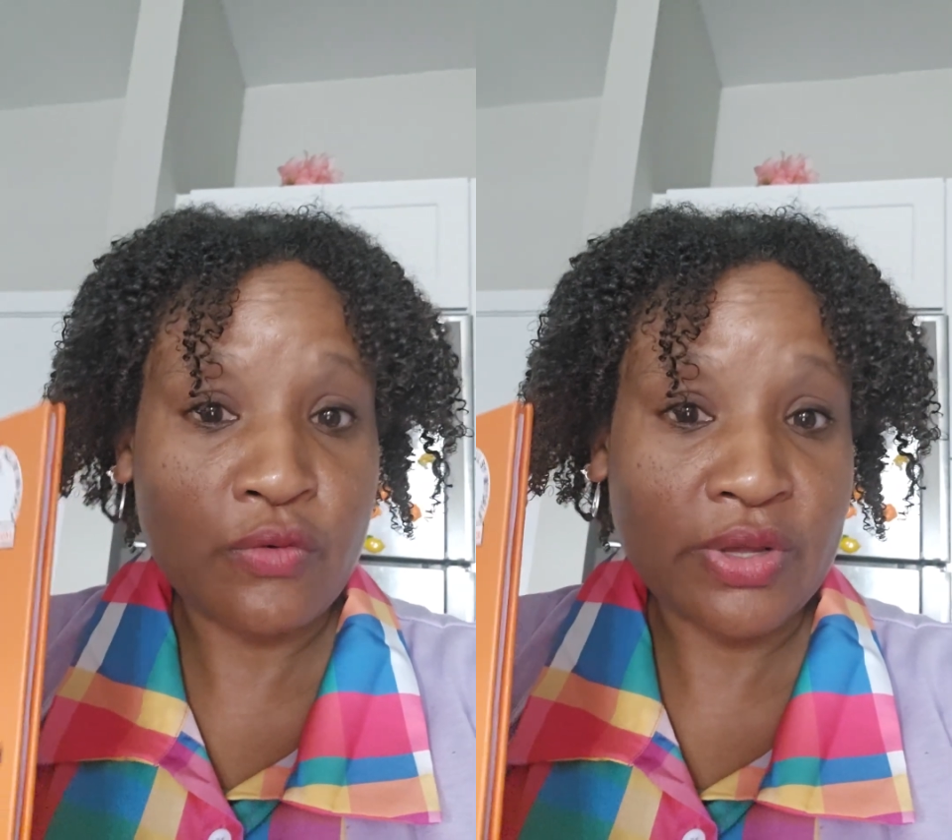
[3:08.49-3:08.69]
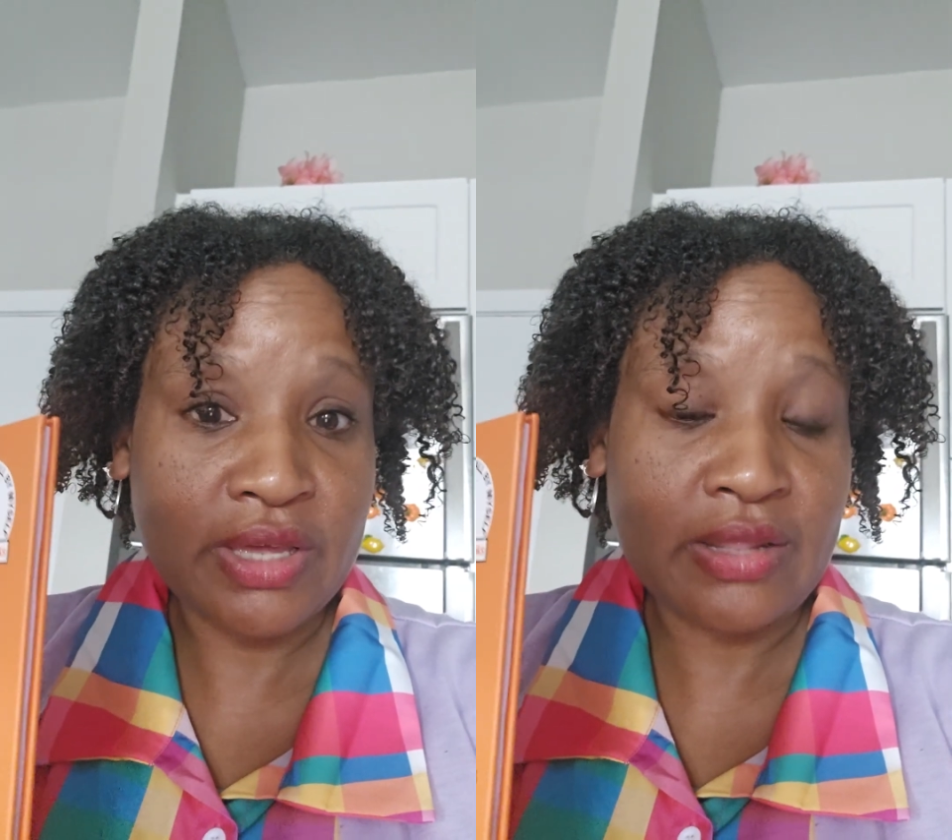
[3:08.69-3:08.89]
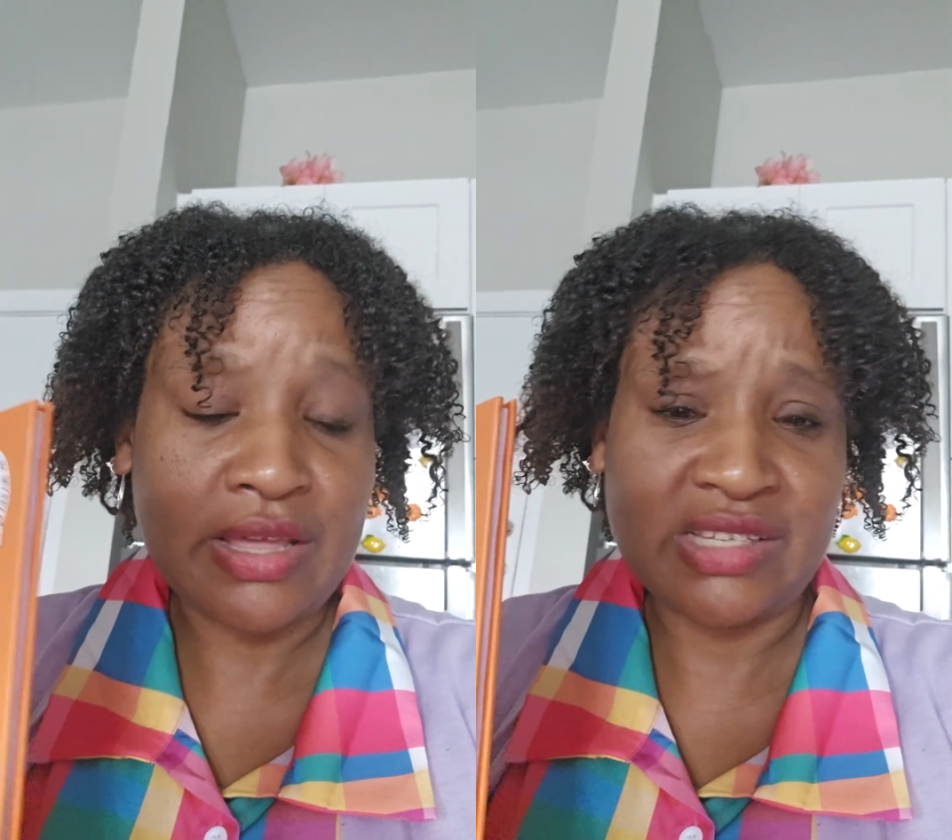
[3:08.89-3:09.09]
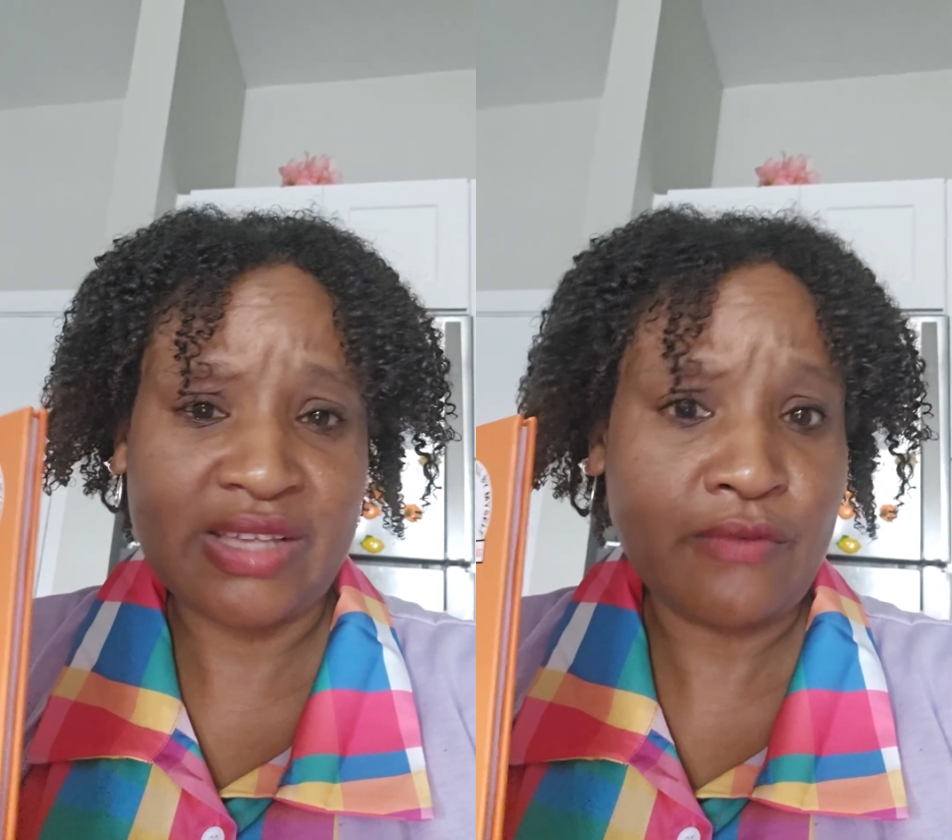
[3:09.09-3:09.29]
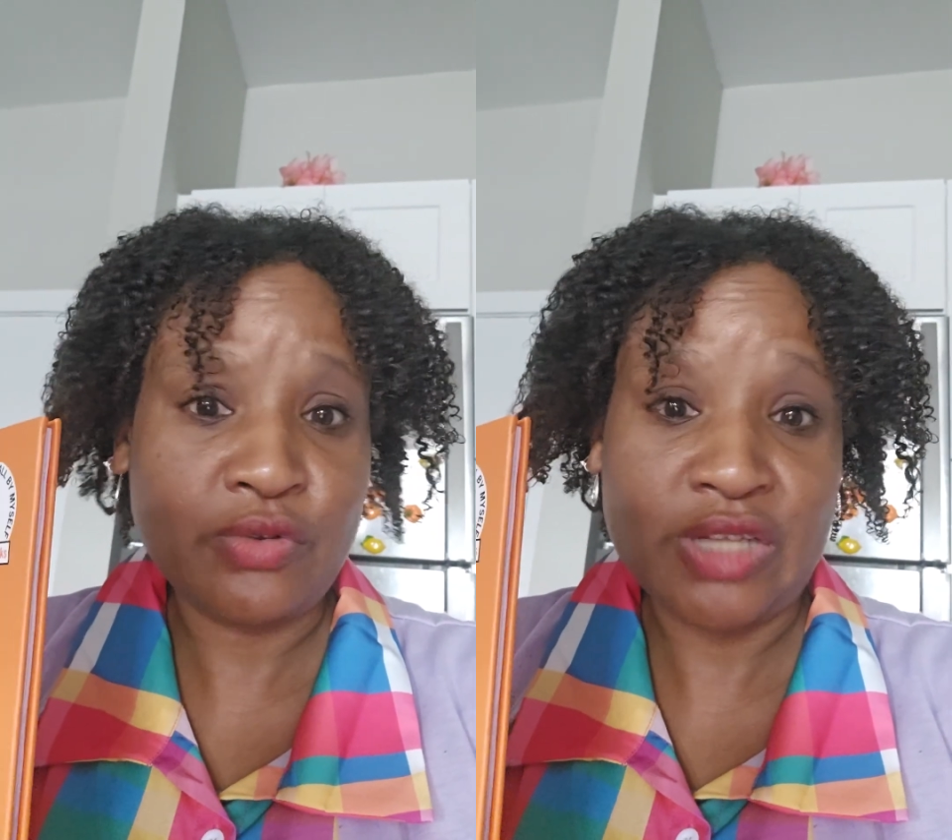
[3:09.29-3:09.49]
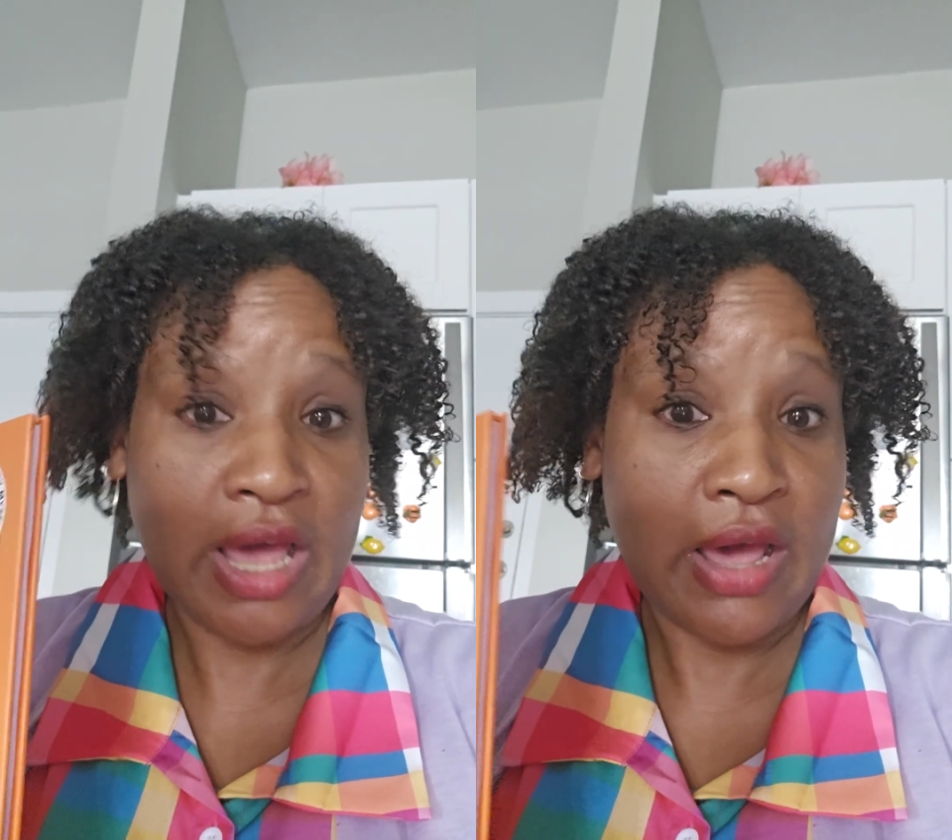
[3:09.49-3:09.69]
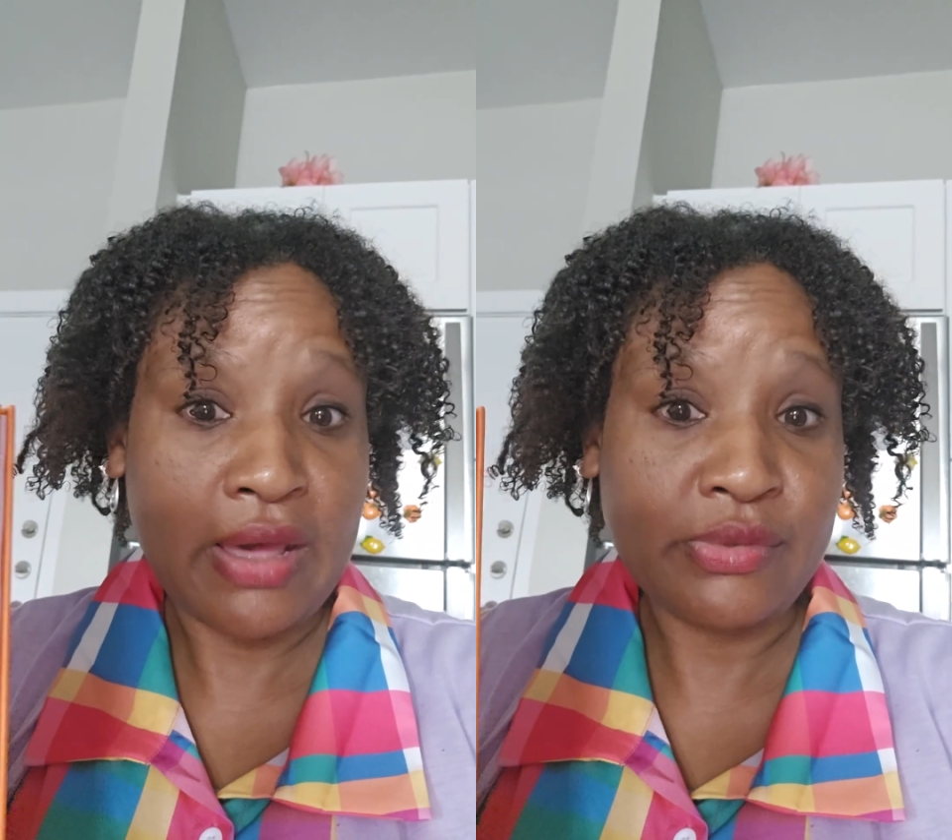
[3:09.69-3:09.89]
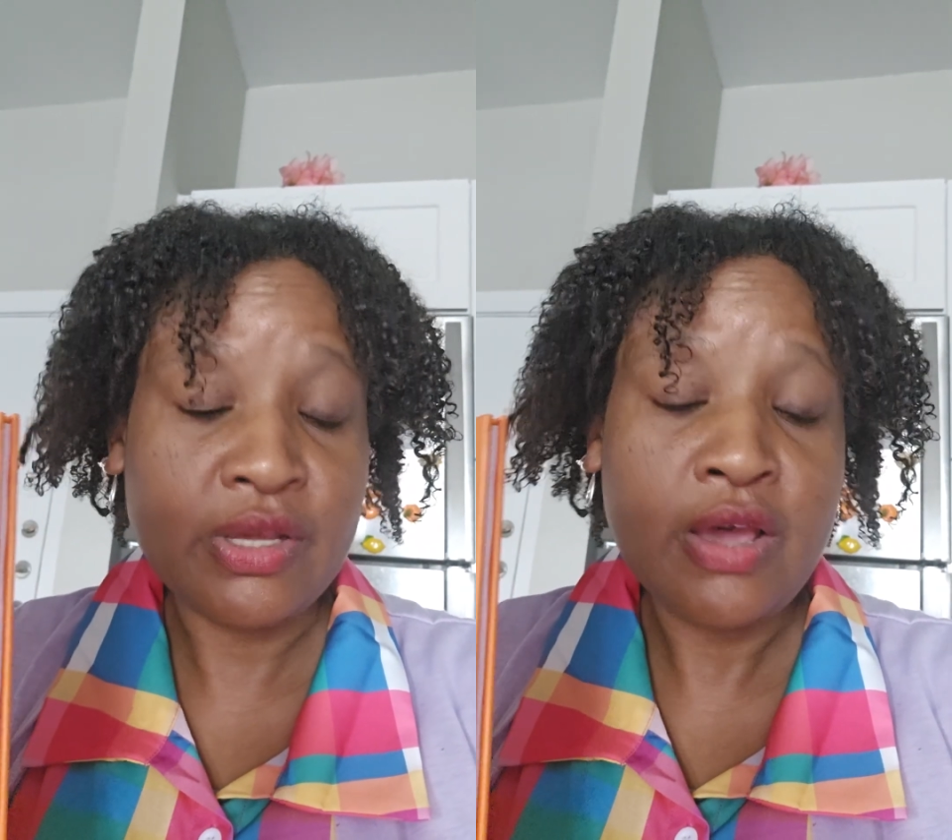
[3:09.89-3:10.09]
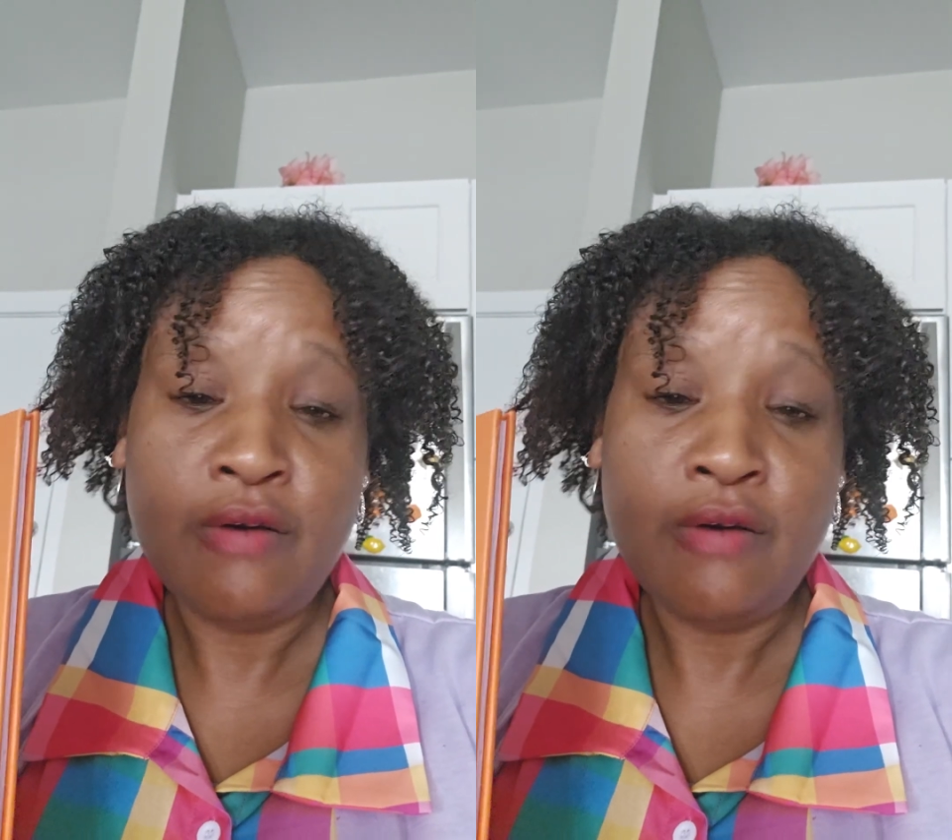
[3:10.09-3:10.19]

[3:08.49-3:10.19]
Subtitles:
again, like several times.